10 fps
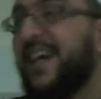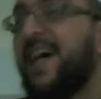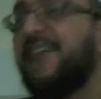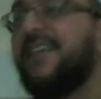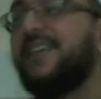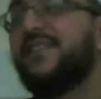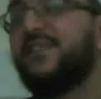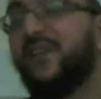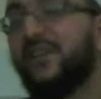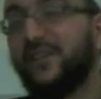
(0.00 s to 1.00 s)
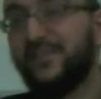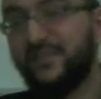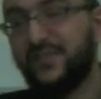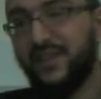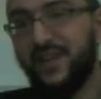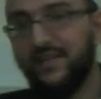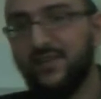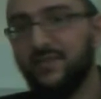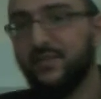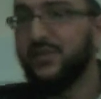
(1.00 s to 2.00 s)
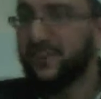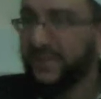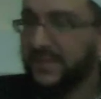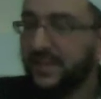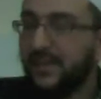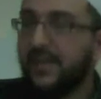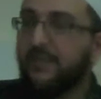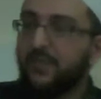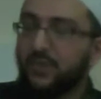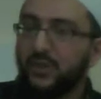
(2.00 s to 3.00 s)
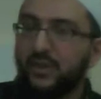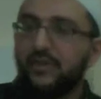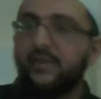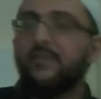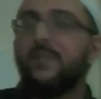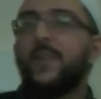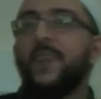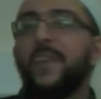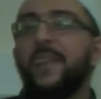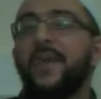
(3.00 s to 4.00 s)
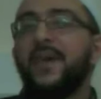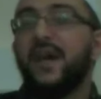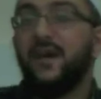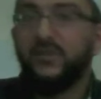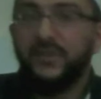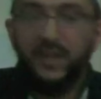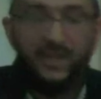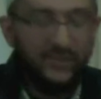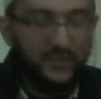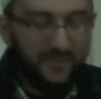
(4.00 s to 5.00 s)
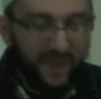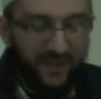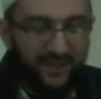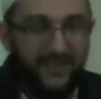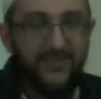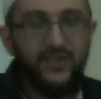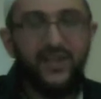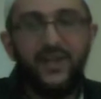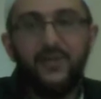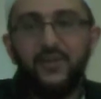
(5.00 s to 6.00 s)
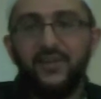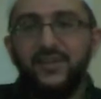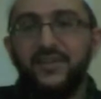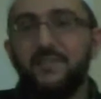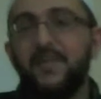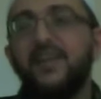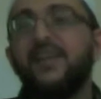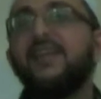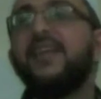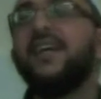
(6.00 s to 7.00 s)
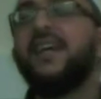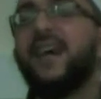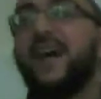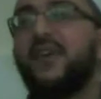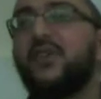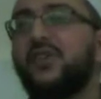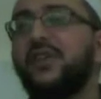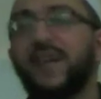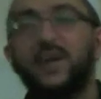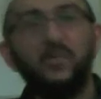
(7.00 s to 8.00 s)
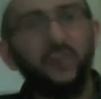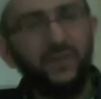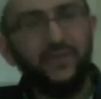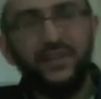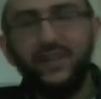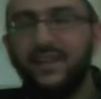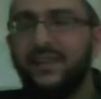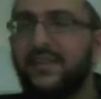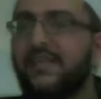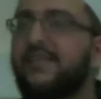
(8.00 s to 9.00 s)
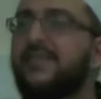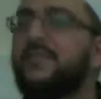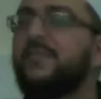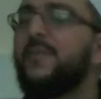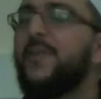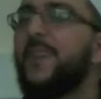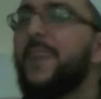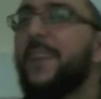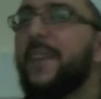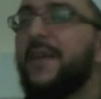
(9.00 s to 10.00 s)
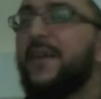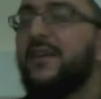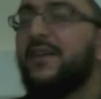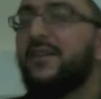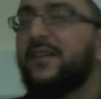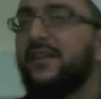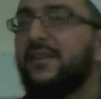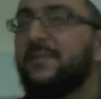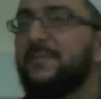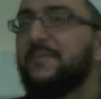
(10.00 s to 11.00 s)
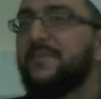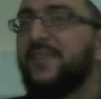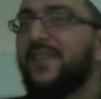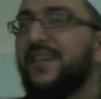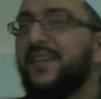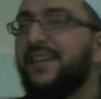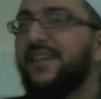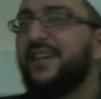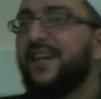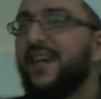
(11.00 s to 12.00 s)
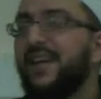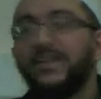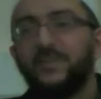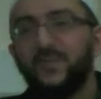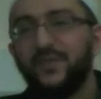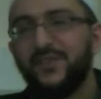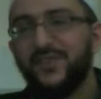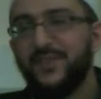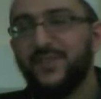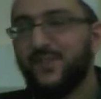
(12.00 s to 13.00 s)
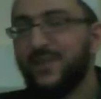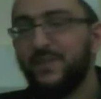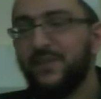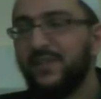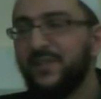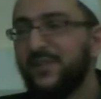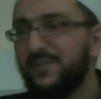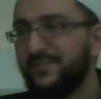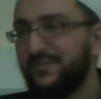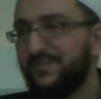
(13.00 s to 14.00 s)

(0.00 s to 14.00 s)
And they spelled, as if the guys come to assassinate him or to kill him. How dare this man enter our domain and treat our Prophet like this? Right? And the Prophet says to them, leave him.